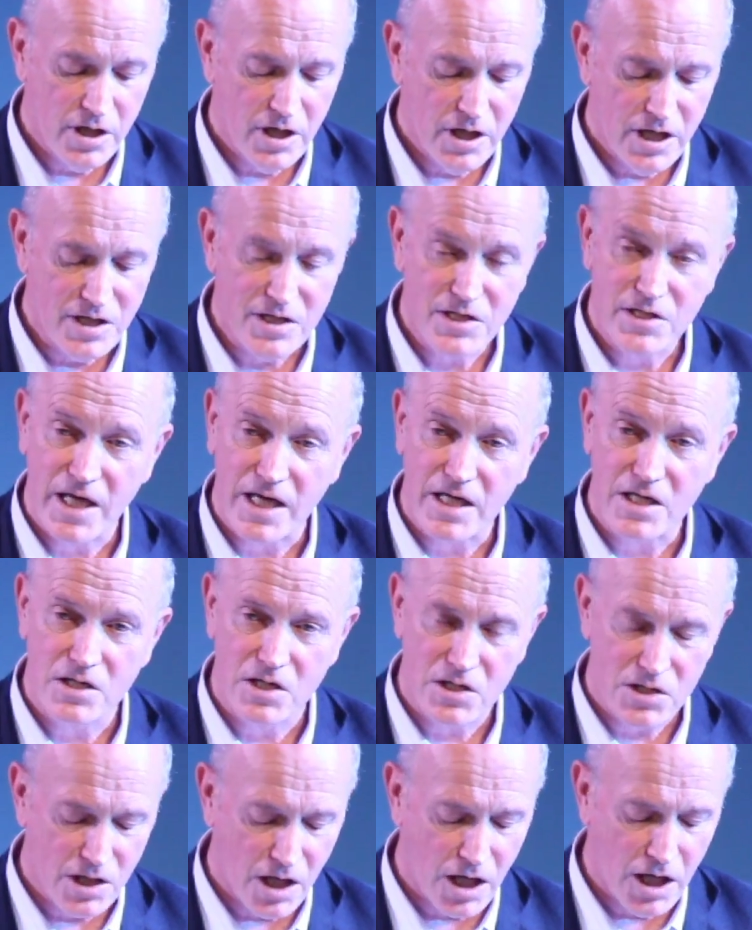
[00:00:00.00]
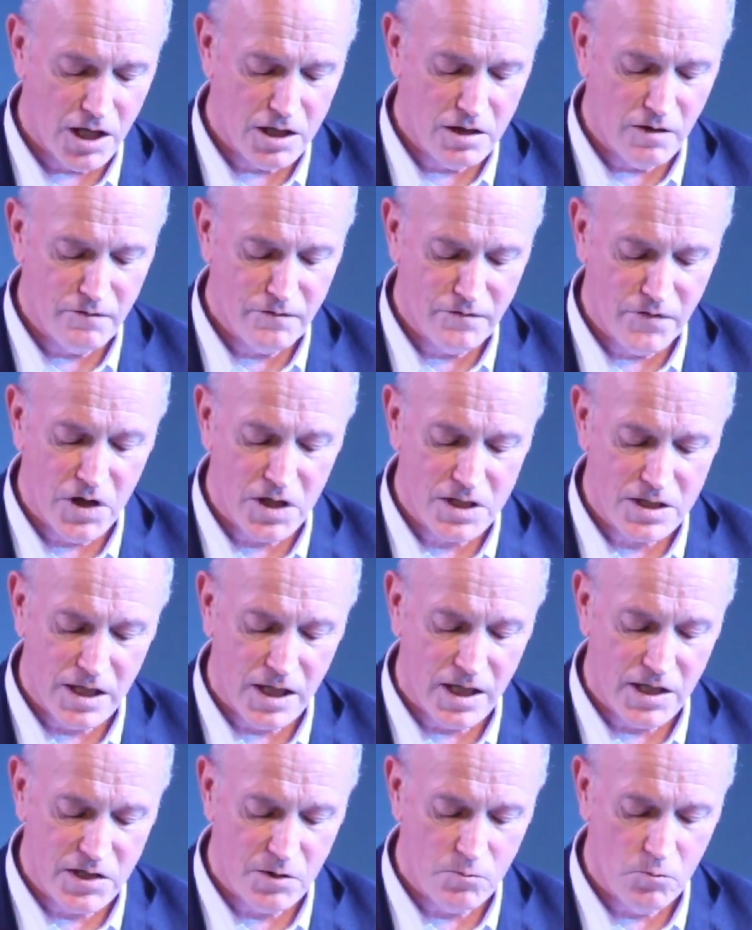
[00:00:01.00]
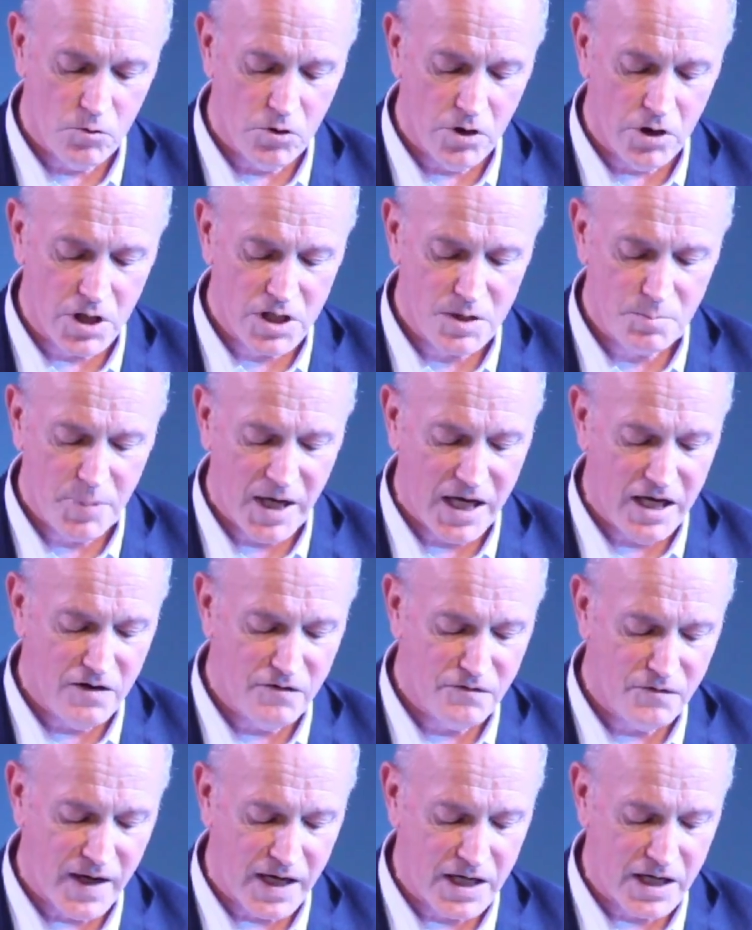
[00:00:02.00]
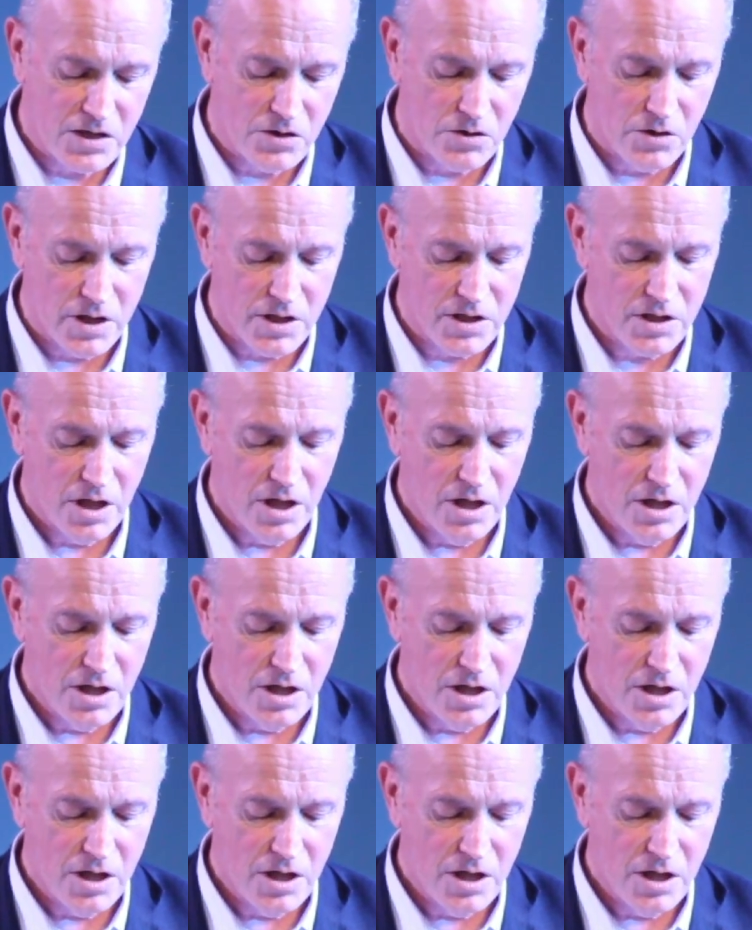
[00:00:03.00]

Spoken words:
Insecticide and fertilizer works, paint factories,